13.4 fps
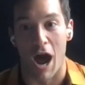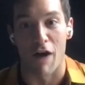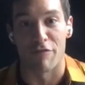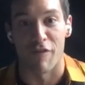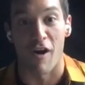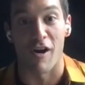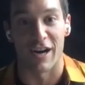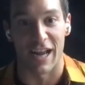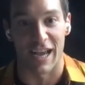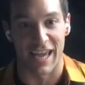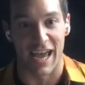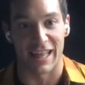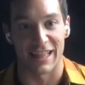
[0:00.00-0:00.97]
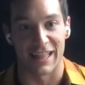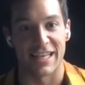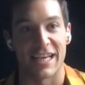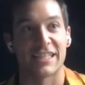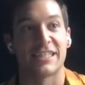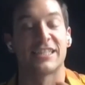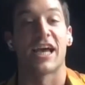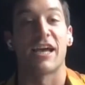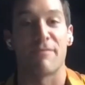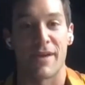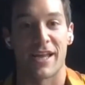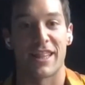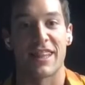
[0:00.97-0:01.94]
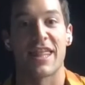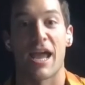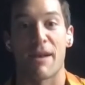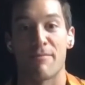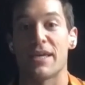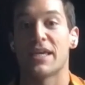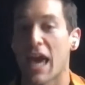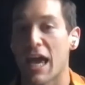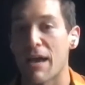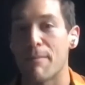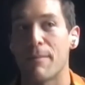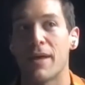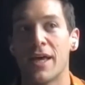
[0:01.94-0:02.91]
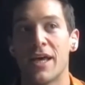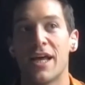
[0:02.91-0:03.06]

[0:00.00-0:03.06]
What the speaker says: how far did I get? The excitement then became